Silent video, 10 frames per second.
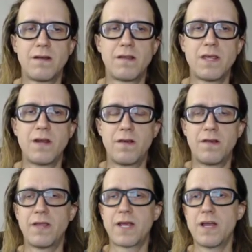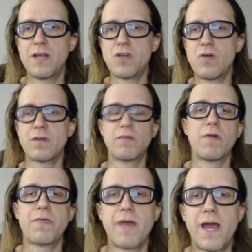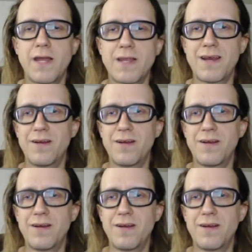like a token with that.